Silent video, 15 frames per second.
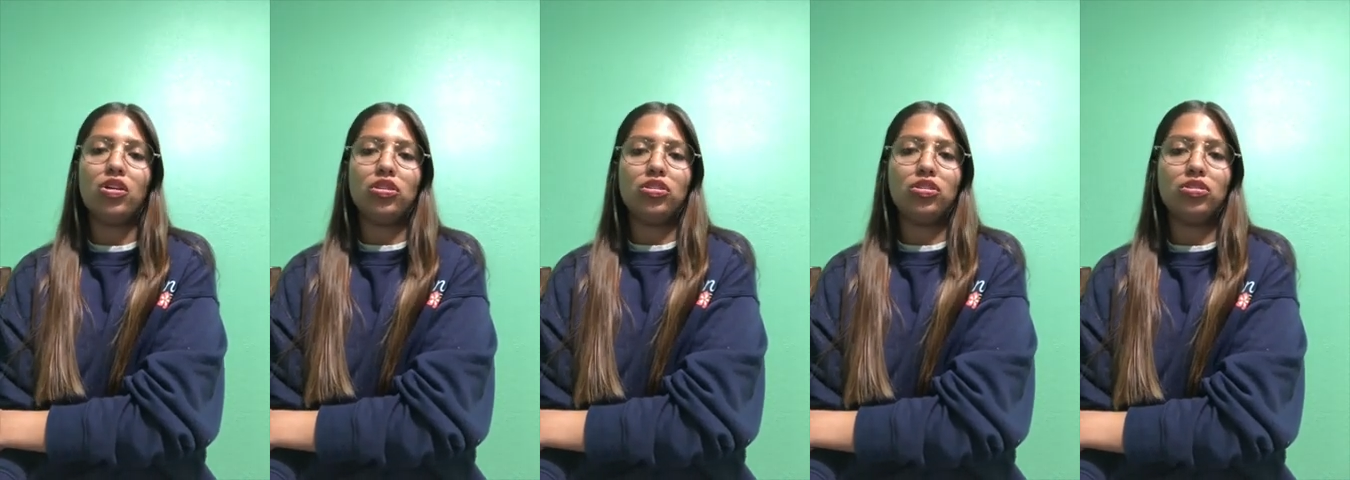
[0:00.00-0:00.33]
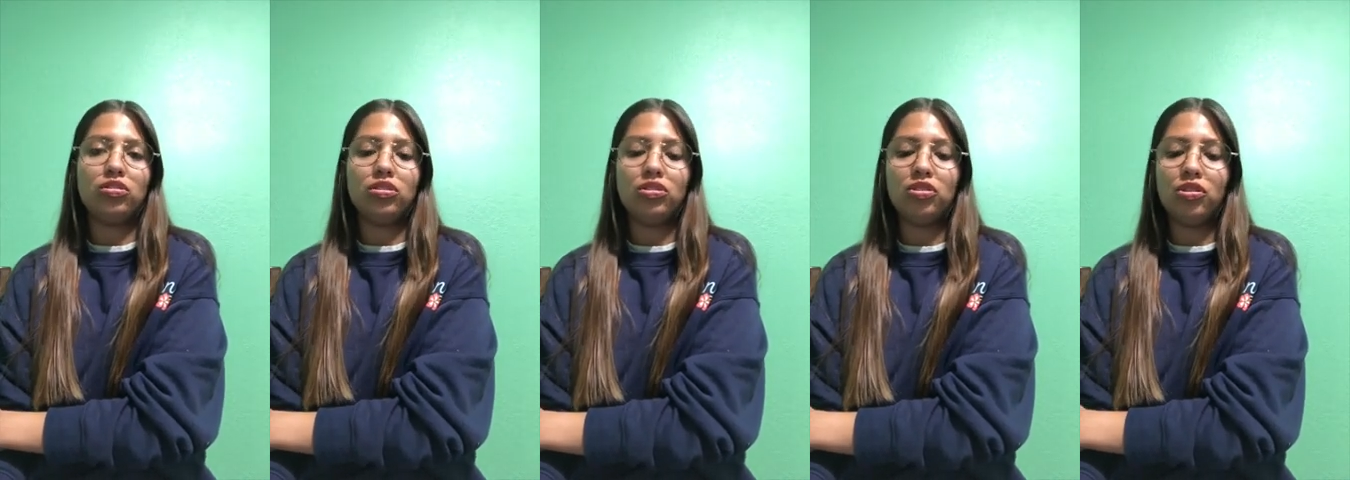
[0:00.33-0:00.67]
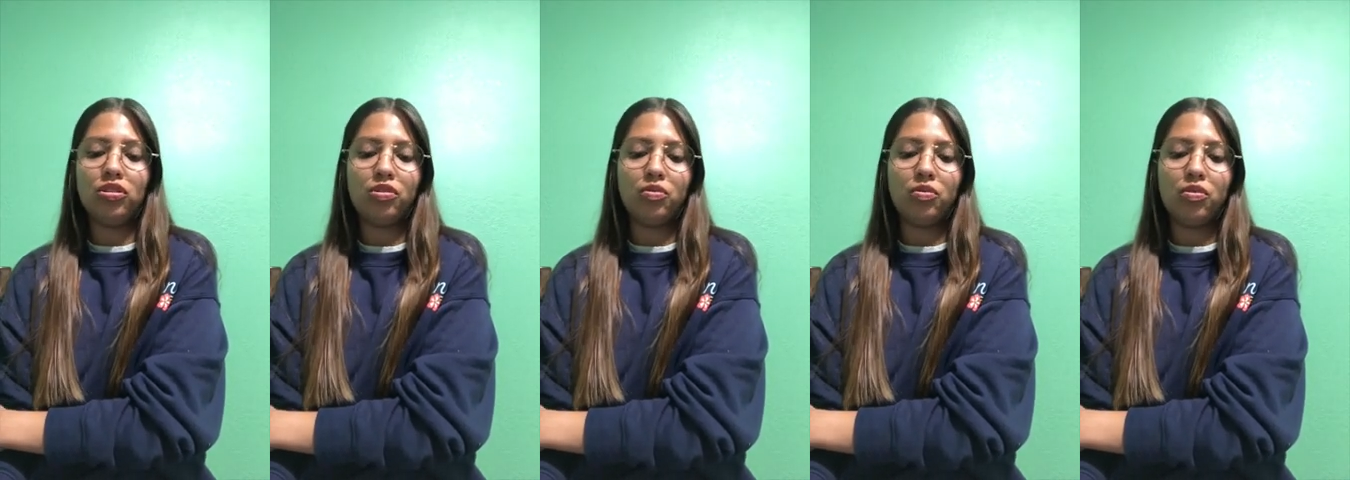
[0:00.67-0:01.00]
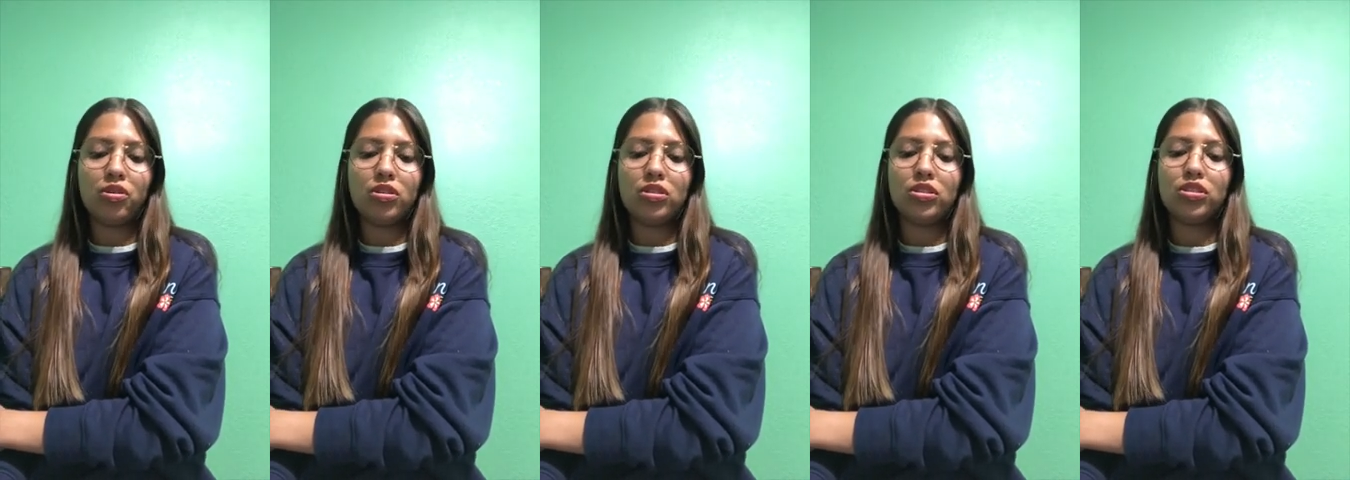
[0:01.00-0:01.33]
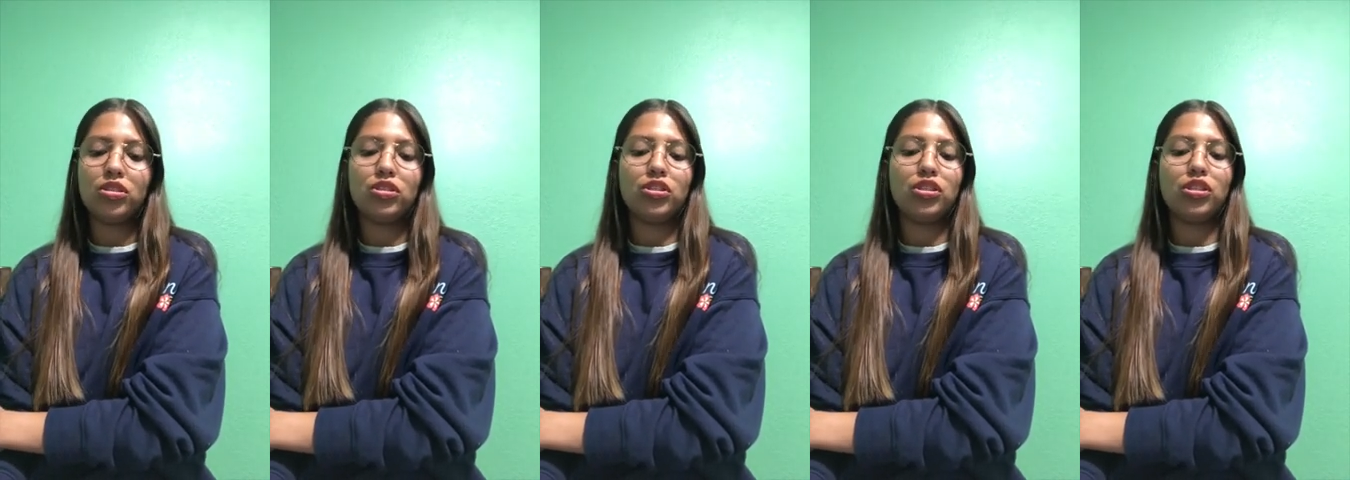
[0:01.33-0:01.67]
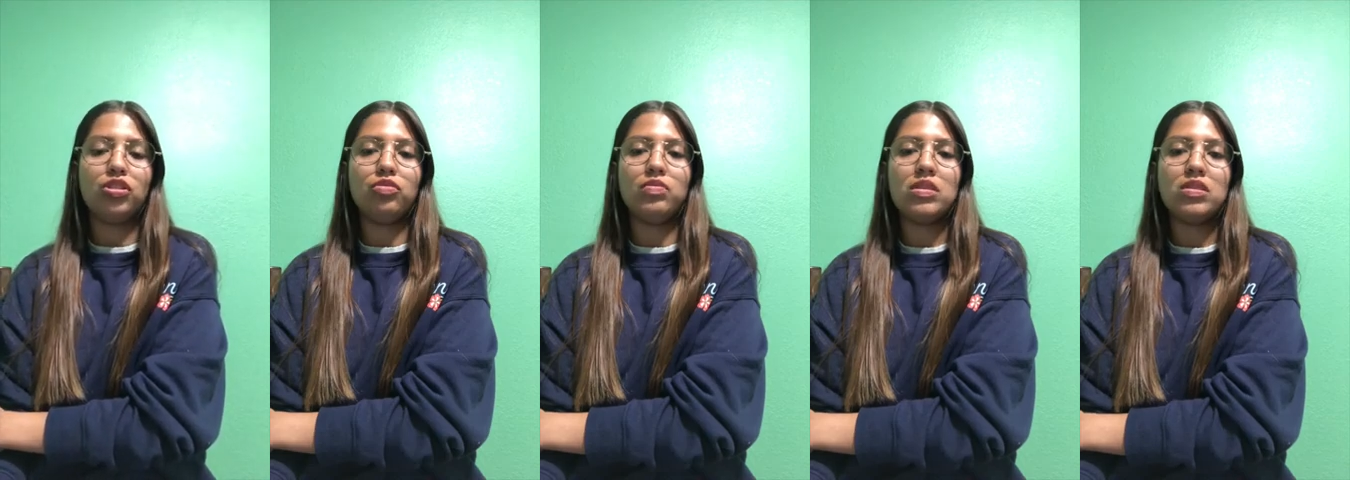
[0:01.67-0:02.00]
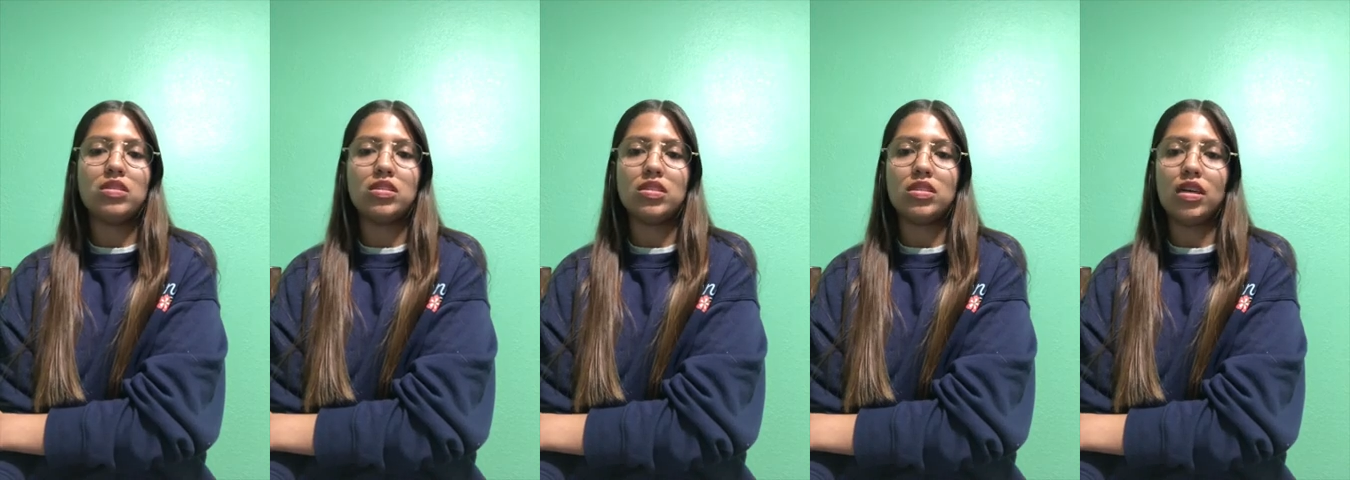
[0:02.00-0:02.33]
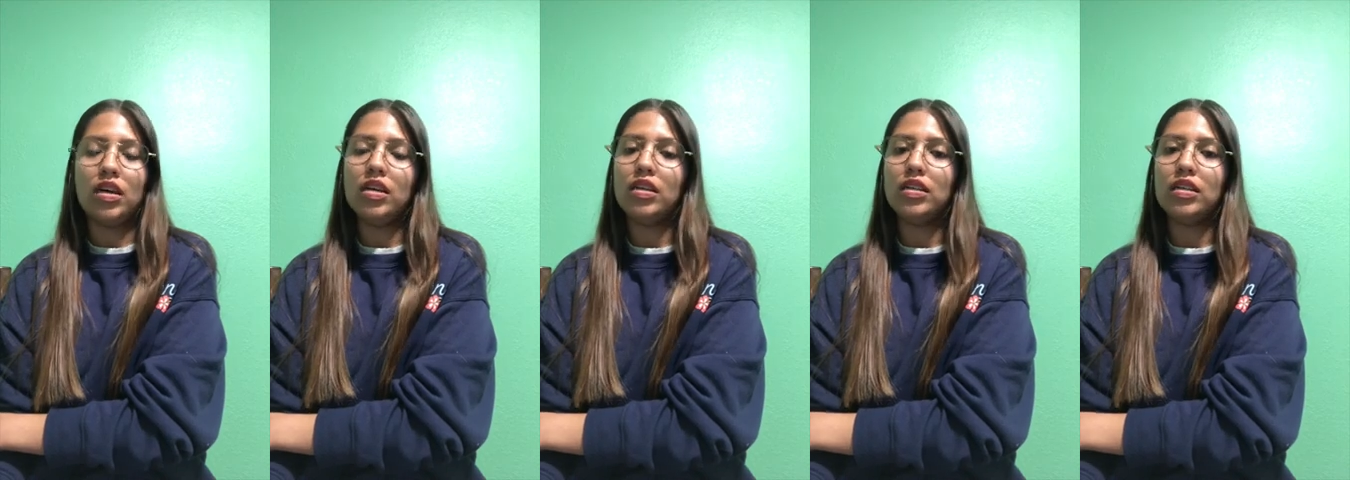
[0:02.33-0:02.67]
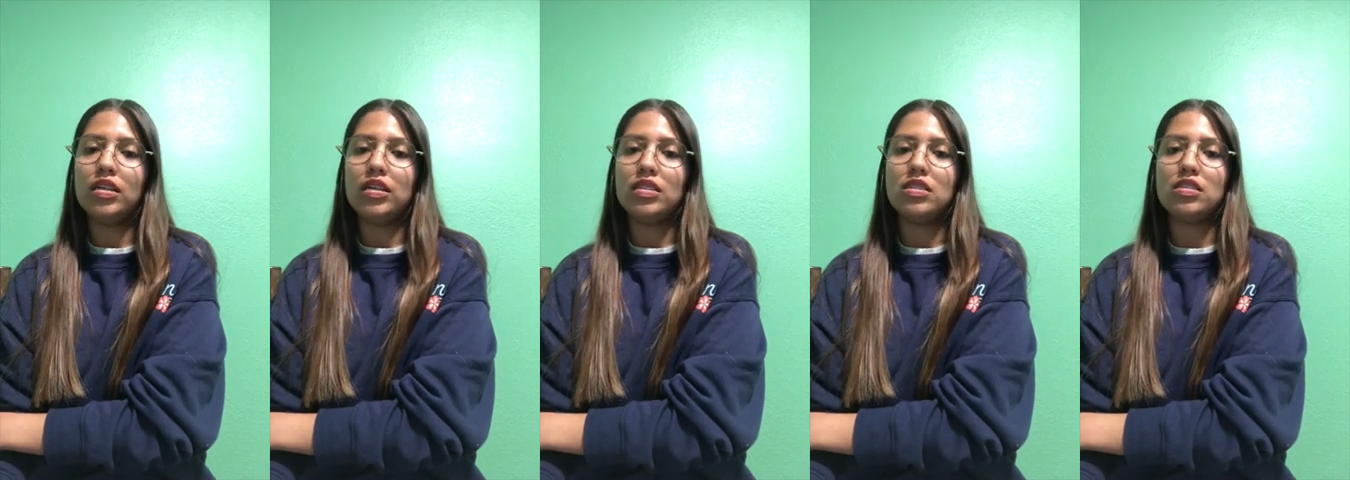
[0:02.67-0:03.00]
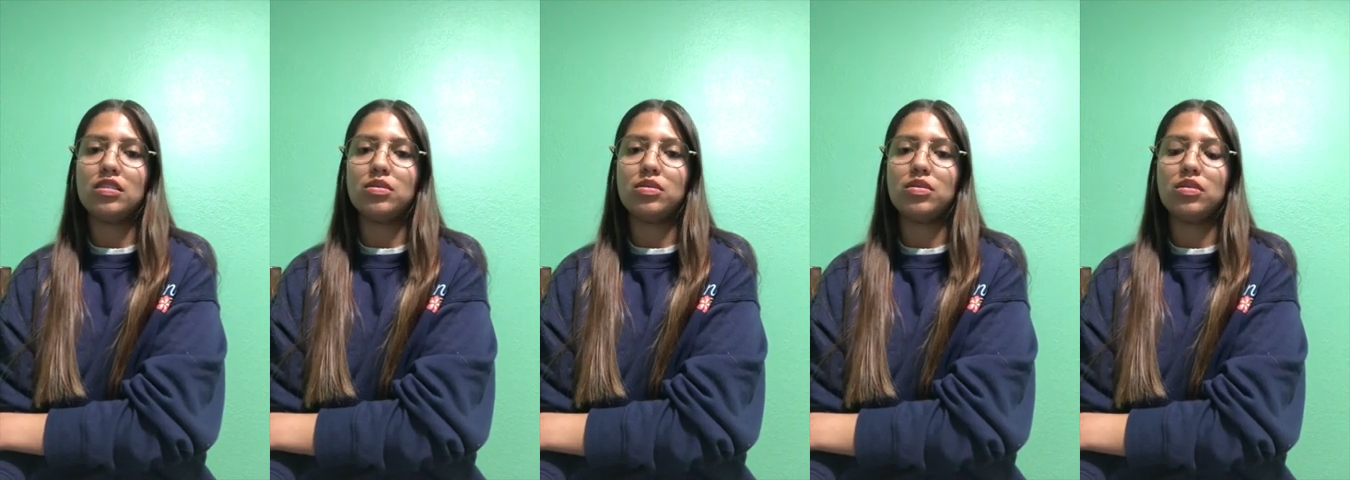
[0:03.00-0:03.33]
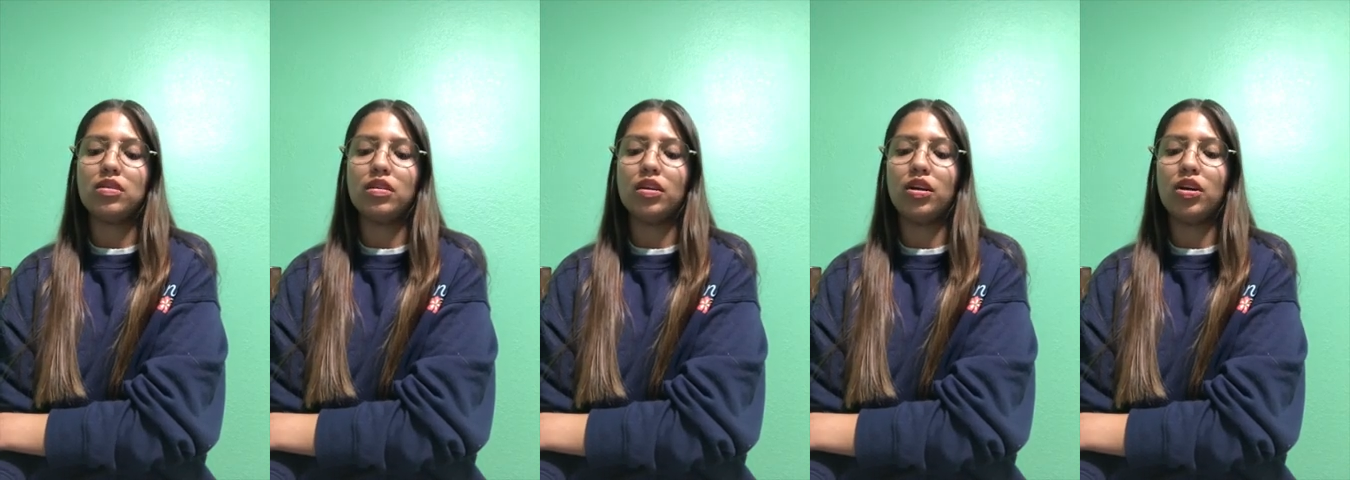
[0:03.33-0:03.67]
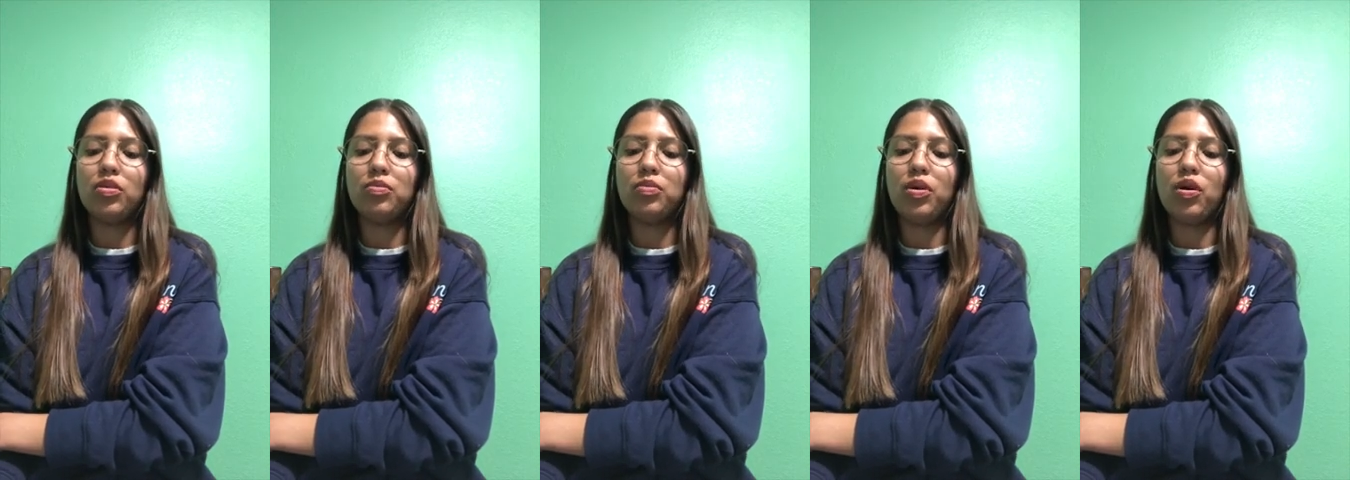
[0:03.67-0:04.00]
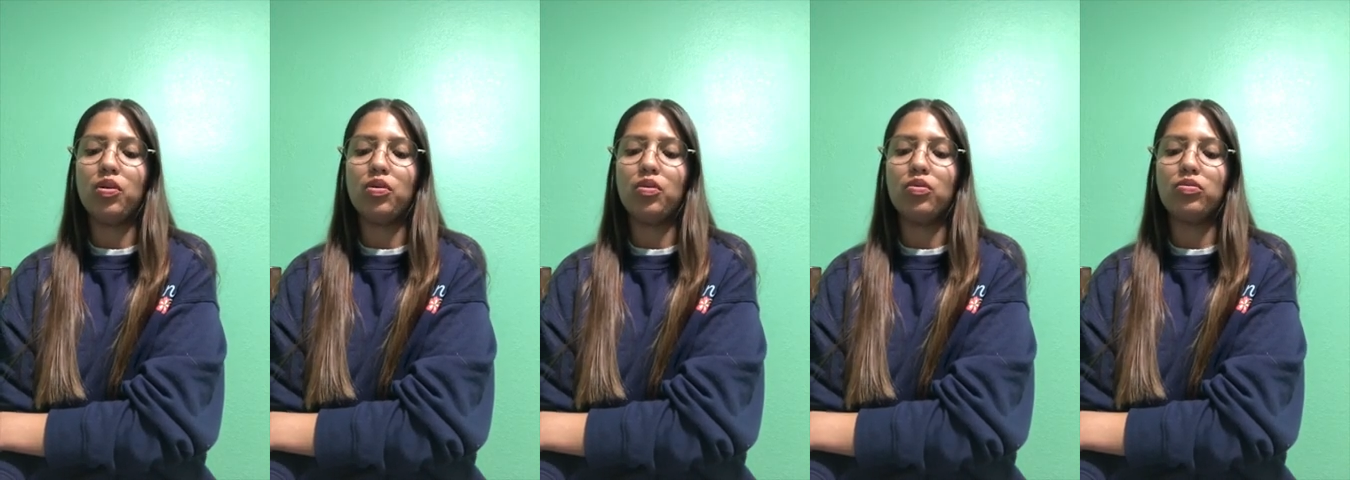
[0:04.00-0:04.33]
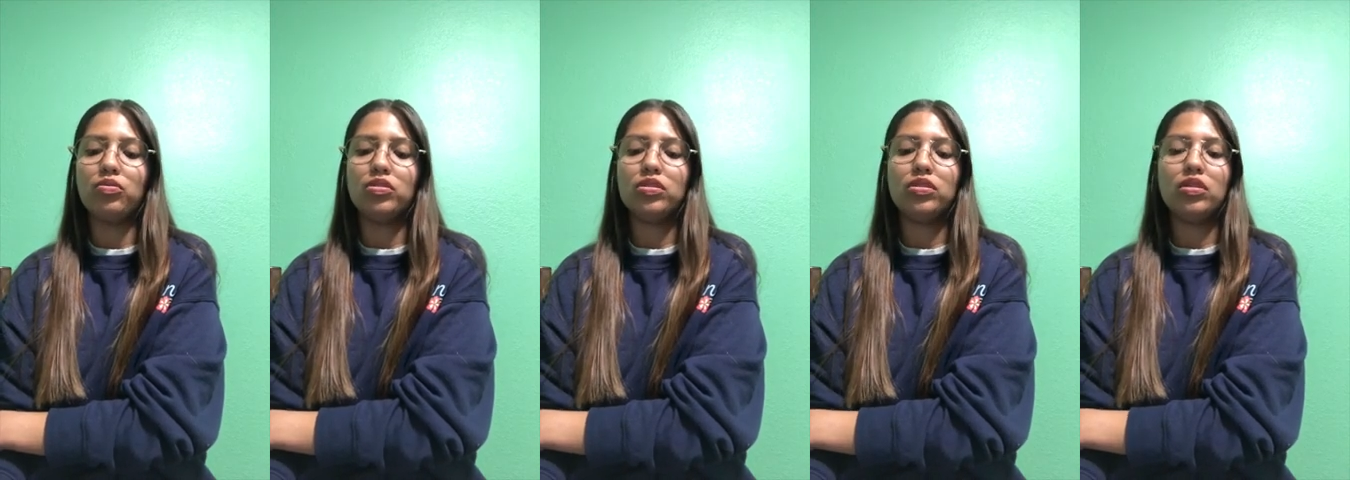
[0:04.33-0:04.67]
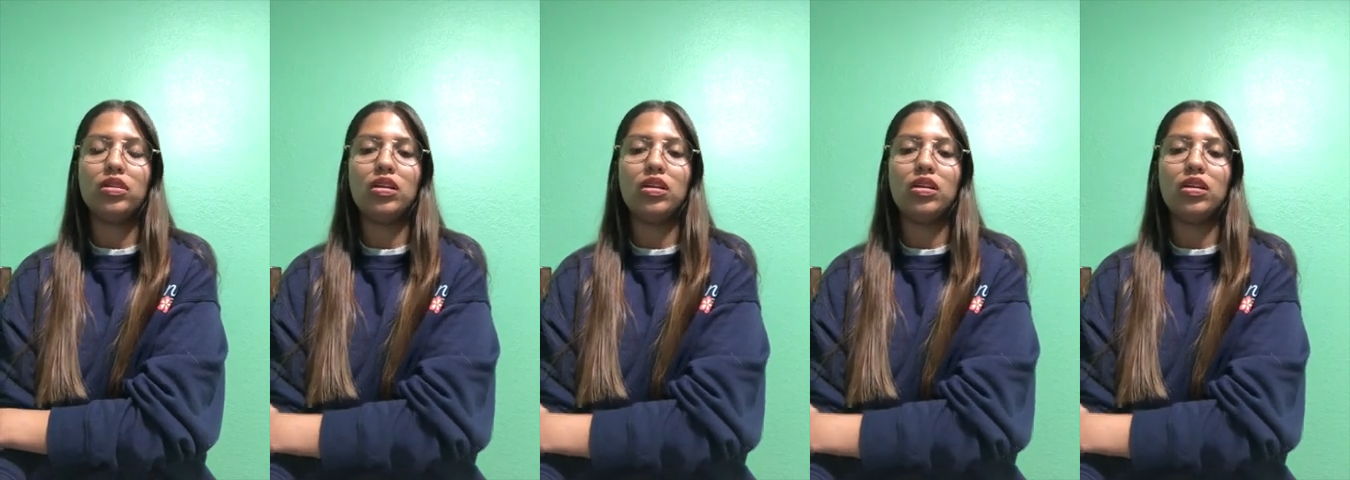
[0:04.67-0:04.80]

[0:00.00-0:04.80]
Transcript: So, in other words, human society is composed